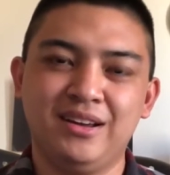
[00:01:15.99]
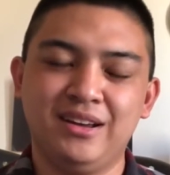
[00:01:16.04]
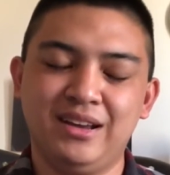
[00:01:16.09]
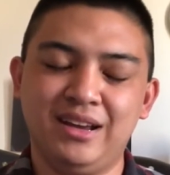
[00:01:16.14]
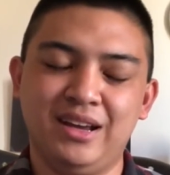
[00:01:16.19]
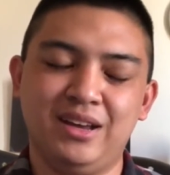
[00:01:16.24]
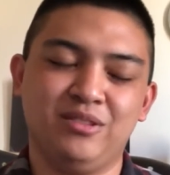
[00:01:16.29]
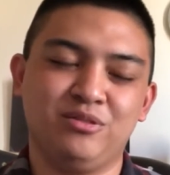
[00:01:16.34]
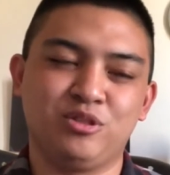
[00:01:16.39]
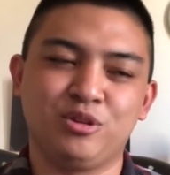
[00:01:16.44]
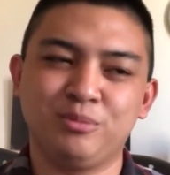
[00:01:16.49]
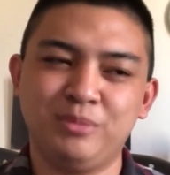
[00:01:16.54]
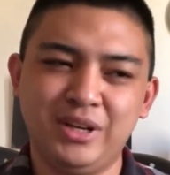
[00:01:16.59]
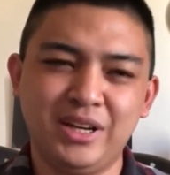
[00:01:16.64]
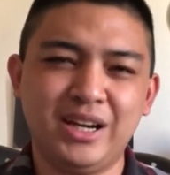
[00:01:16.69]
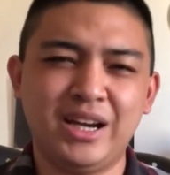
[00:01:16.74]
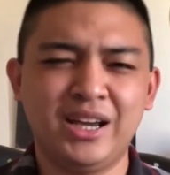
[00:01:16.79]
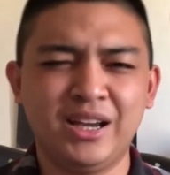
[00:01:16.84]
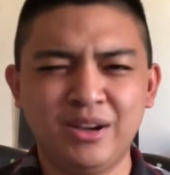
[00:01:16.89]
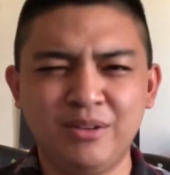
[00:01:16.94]
And for me,
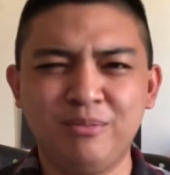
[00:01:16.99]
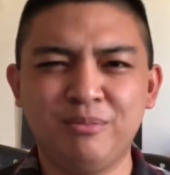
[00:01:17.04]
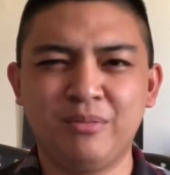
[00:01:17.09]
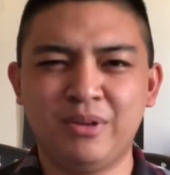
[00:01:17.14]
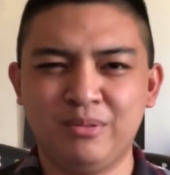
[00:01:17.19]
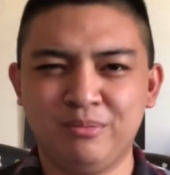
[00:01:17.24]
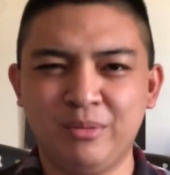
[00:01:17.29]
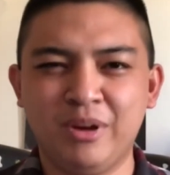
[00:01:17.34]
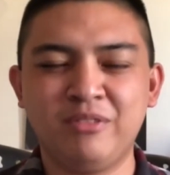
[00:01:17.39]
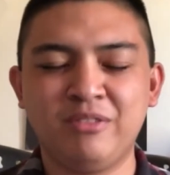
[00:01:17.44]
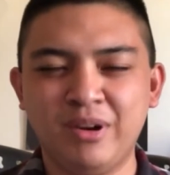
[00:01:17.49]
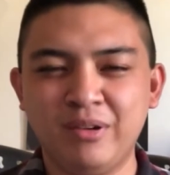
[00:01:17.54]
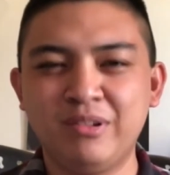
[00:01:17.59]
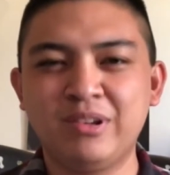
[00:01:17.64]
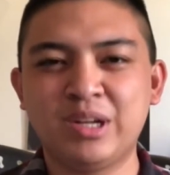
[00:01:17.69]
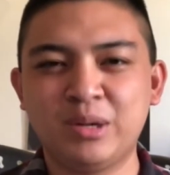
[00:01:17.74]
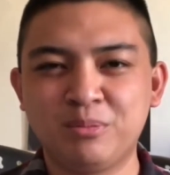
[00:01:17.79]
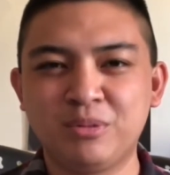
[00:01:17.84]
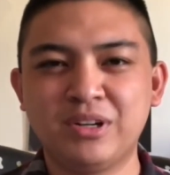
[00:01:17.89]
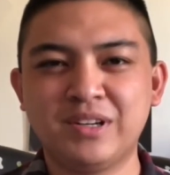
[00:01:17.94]
I have my favorite
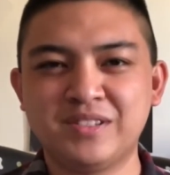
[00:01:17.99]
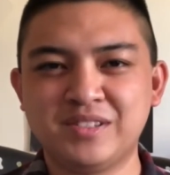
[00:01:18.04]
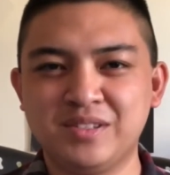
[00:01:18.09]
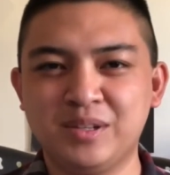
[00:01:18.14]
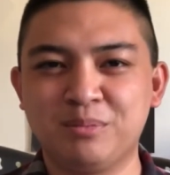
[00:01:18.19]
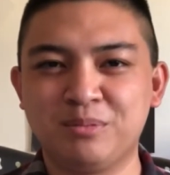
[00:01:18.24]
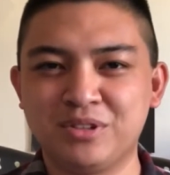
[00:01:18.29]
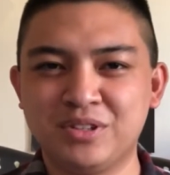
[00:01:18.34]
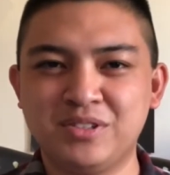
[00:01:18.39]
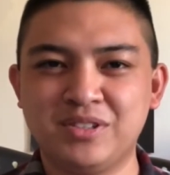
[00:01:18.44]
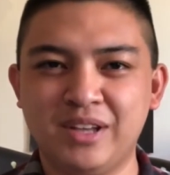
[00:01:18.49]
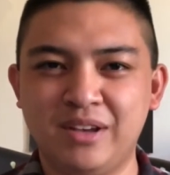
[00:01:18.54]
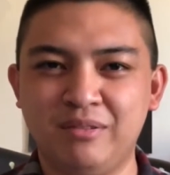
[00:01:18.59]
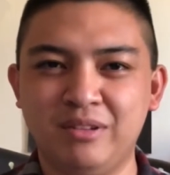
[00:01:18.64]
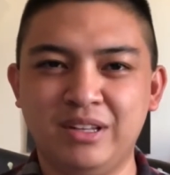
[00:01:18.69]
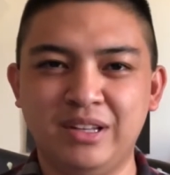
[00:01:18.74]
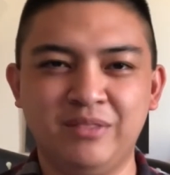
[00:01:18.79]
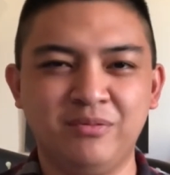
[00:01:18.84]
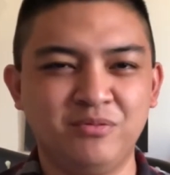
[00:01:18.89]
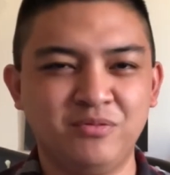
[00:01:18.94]
number is number
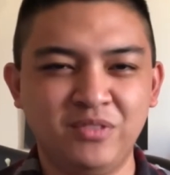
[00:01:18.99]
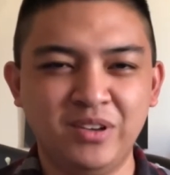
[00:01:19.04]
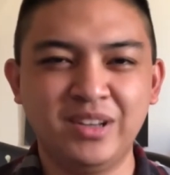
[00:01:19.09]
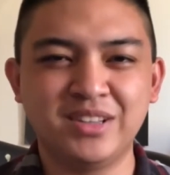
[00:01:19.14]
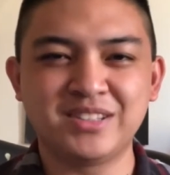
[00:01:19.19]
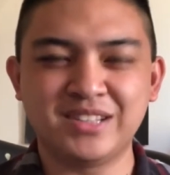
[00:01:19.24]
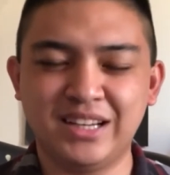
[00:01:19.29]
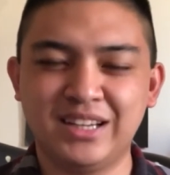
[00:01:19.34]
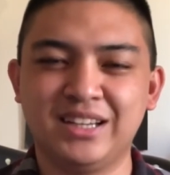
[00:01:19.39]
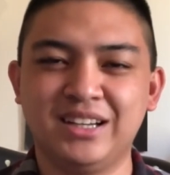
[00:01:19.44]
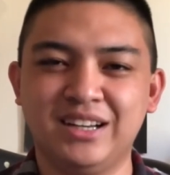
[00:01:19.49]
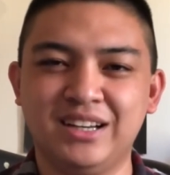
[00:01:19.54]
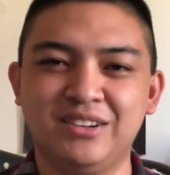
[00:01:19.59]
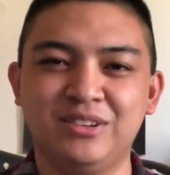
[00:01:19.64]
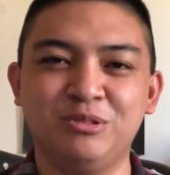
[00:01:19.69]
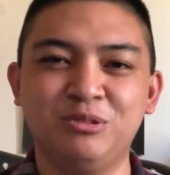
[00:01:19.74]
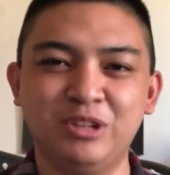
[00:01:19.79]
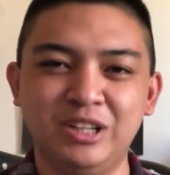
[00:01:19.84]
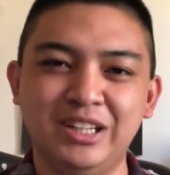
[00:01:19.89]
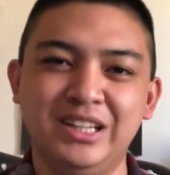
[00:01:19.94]
7. It feels like a
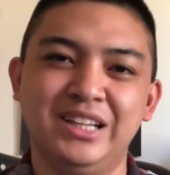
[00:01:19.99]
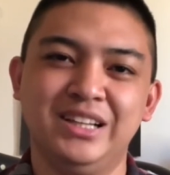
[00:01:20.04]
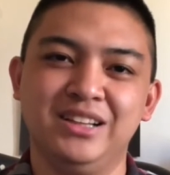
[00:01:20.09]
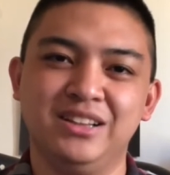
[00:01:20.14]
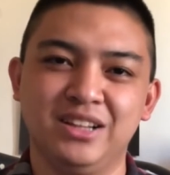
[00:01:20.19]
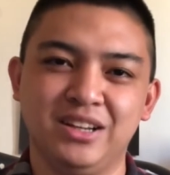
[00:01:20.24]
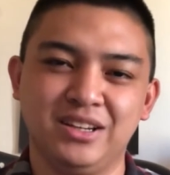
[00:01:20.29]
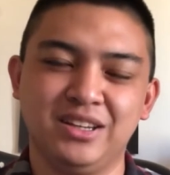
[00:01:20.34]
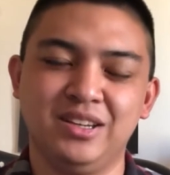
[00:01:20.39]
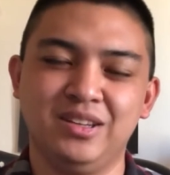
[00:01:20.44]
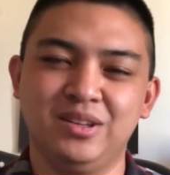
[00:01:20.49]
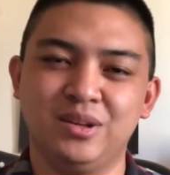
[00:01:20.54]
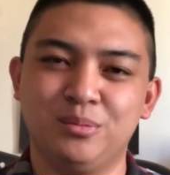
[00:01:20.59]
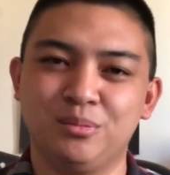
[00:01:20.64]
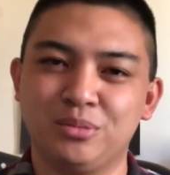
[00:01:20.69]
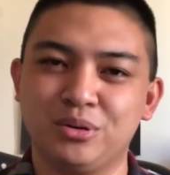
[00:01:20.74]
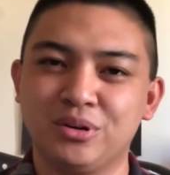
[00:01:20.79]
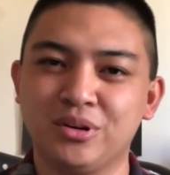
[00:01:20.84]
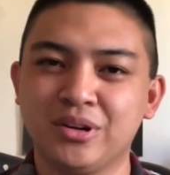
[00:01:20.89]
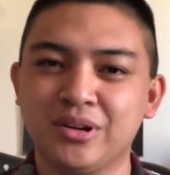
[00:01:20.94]
really lucky
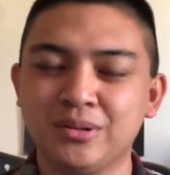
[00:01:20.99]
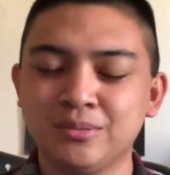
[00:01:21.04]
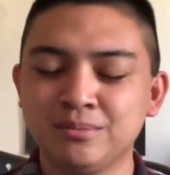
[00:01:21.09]
number.